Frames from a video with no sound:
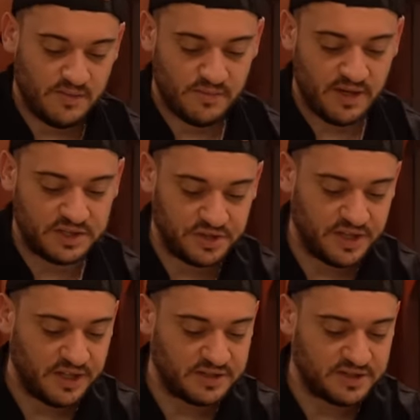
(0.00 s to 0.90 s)
Make sure you
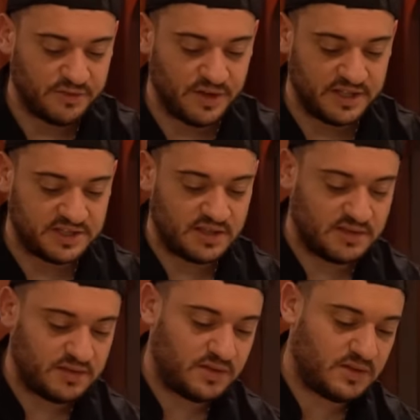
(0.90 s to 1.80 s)
get yourself a nice,
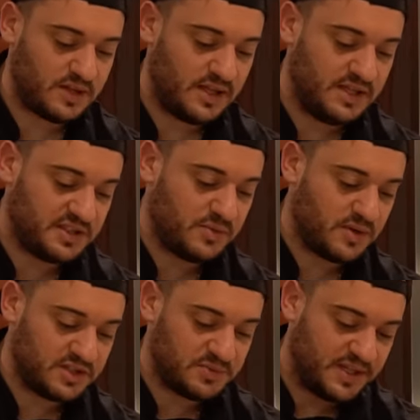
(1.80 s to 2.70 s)
easy
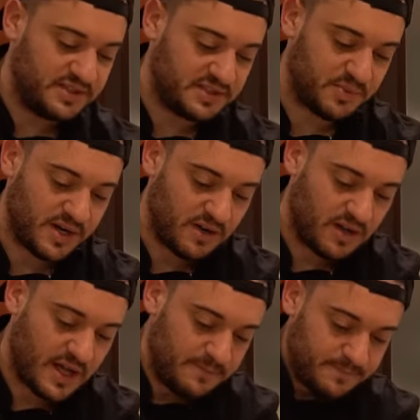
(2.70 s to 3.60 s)
workspace, spread it
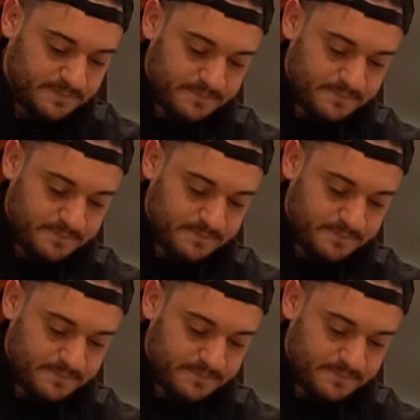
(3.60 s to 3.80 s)
all out.